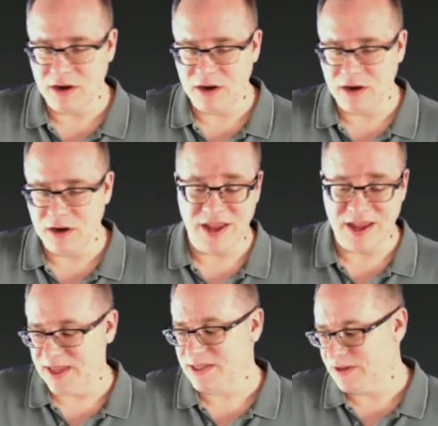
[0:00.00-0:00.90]
You know, if
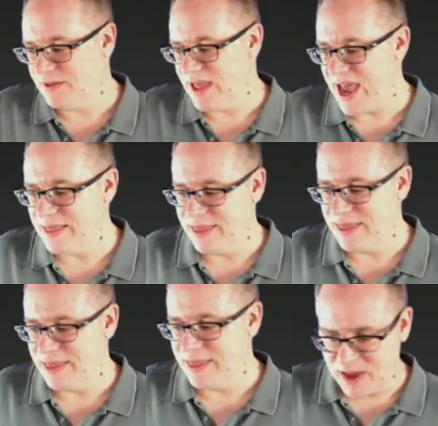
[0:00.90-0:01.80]
this, do that,
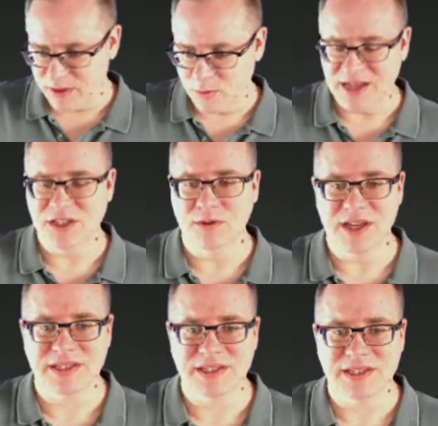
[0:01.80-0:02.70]
otherwise do
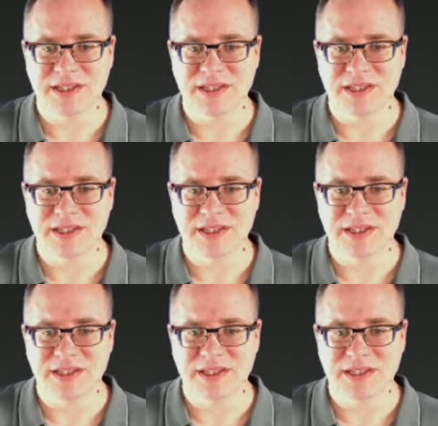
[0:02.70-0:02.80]
this.